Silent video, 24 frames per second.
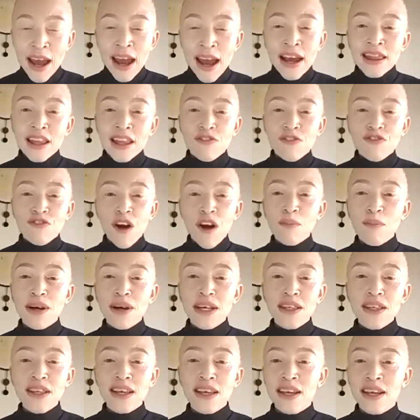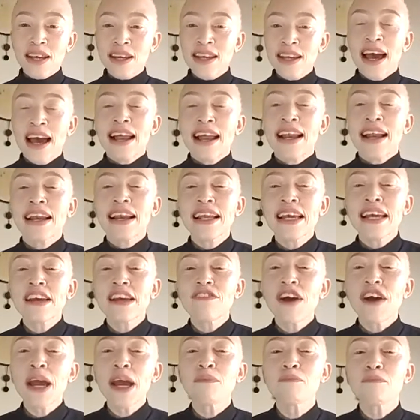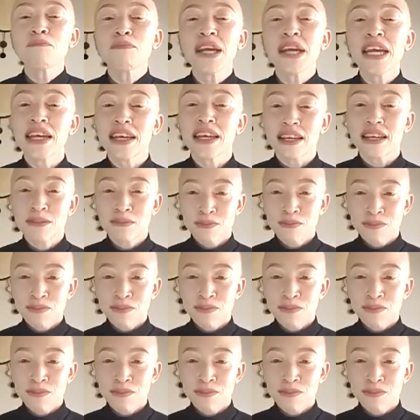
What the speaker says: And the farmer said, leave him be.